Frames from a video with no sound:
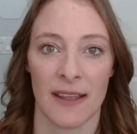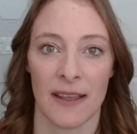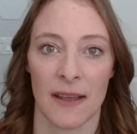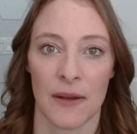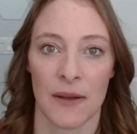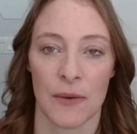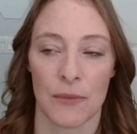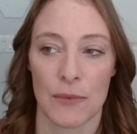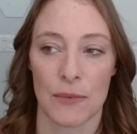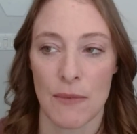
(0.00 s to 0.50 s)

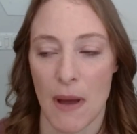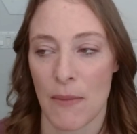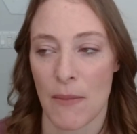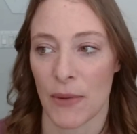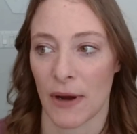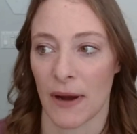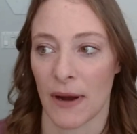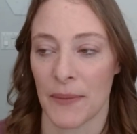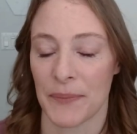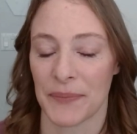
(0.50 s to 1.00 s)

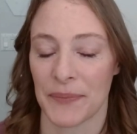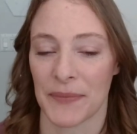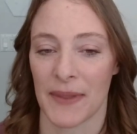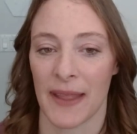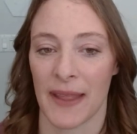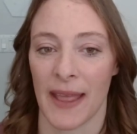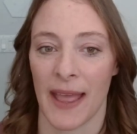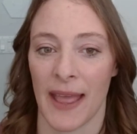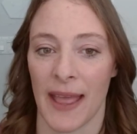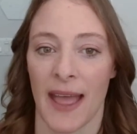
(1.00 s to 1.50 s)
remember,
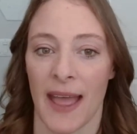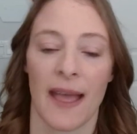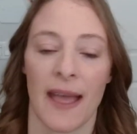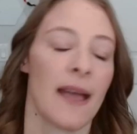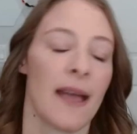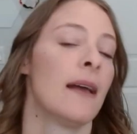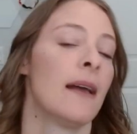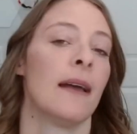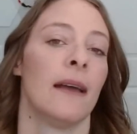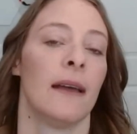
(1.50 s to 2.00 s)

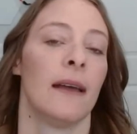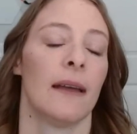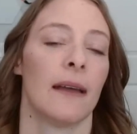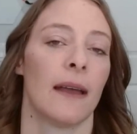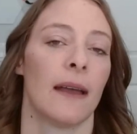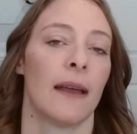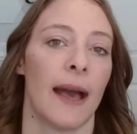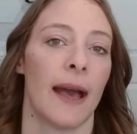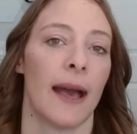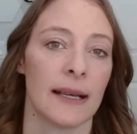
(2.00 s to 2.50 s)

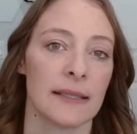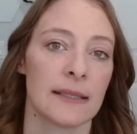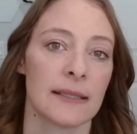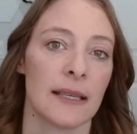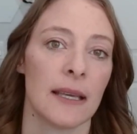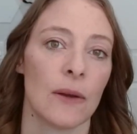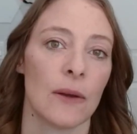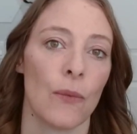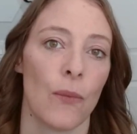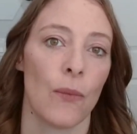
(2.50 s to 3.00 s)

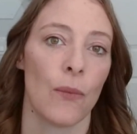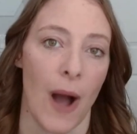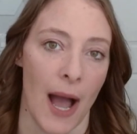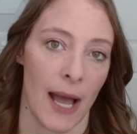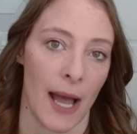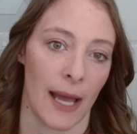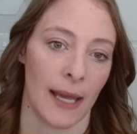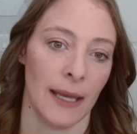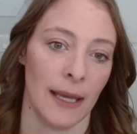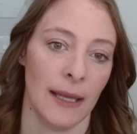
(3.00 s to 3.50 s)
asking
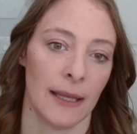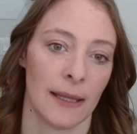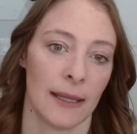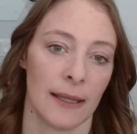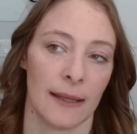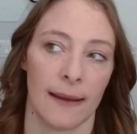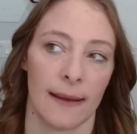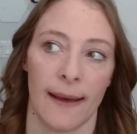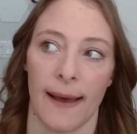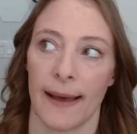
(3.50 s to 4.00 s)
why
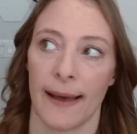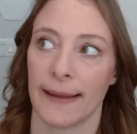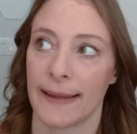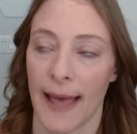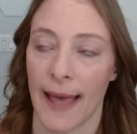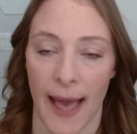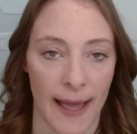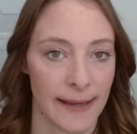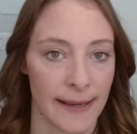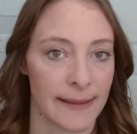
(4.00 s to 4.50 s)

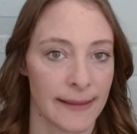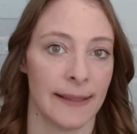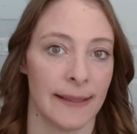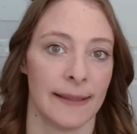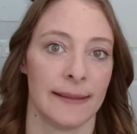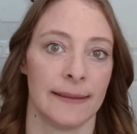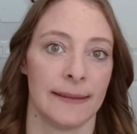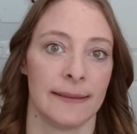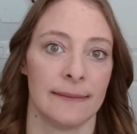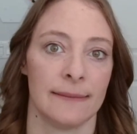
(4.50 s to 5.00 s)
again
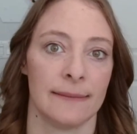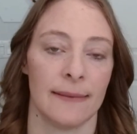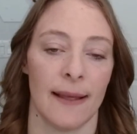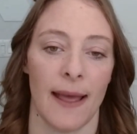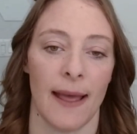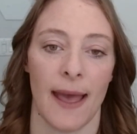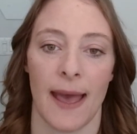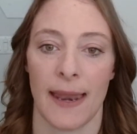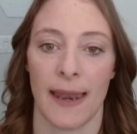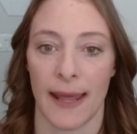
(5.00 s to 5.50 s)

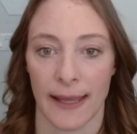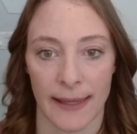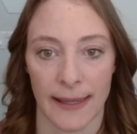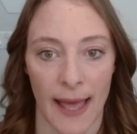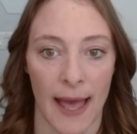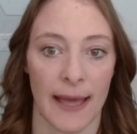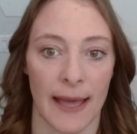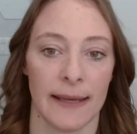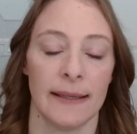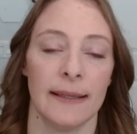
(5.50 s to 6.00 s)
and
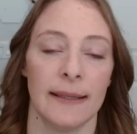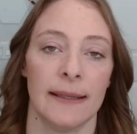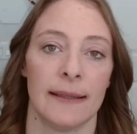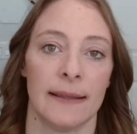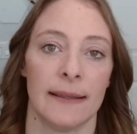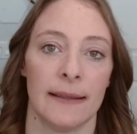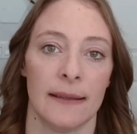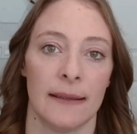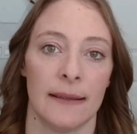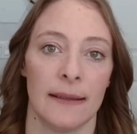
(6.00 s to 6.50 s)
again
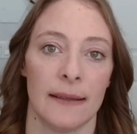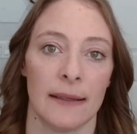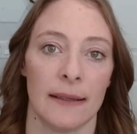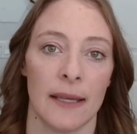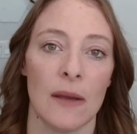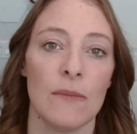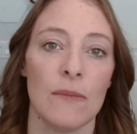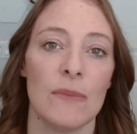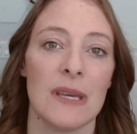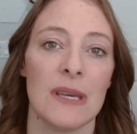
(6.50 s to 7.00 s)

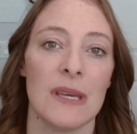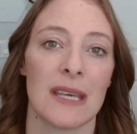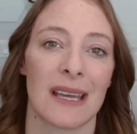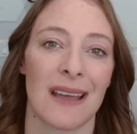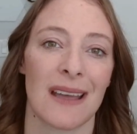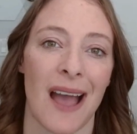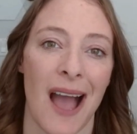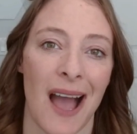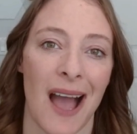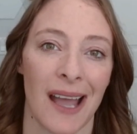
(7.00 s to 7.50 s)
can be the
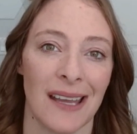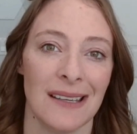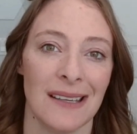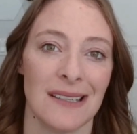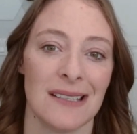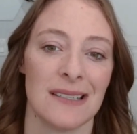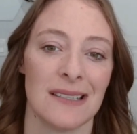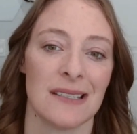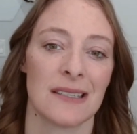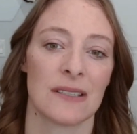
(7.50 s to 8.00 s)

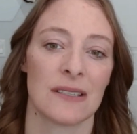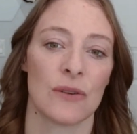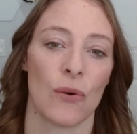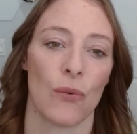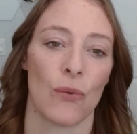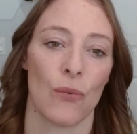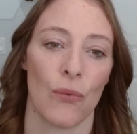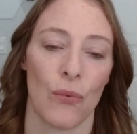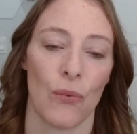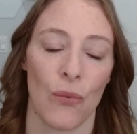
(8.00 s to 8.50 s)
kindest
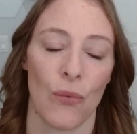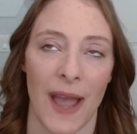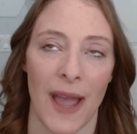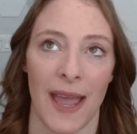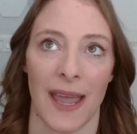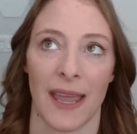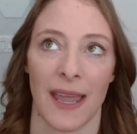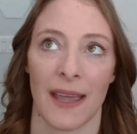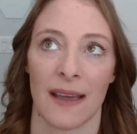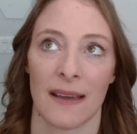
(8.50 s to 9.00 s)
way